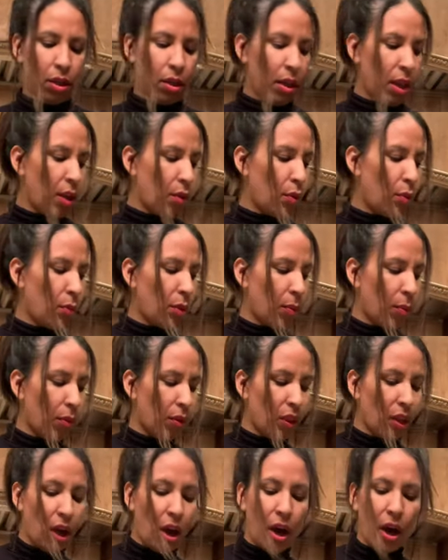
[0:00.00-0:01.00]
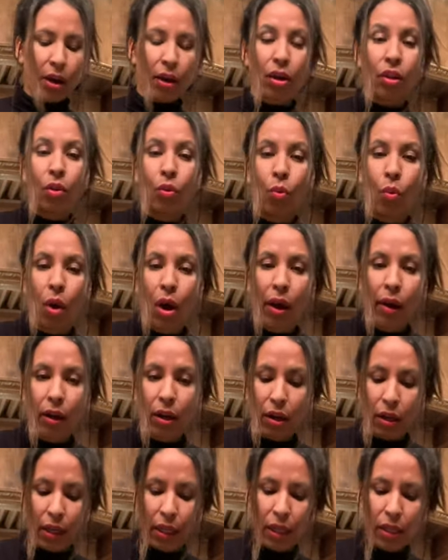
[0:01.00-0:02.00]
And remember, the hotter the
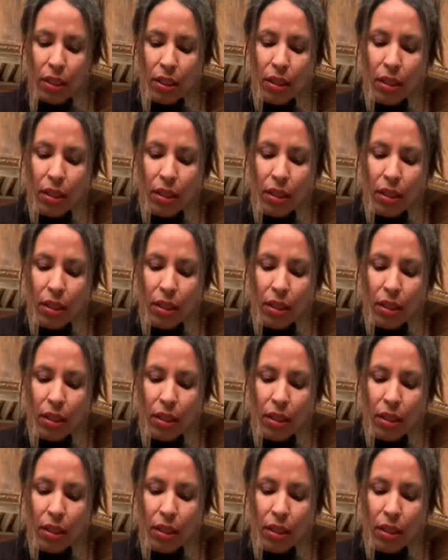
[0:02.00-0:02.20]
water is,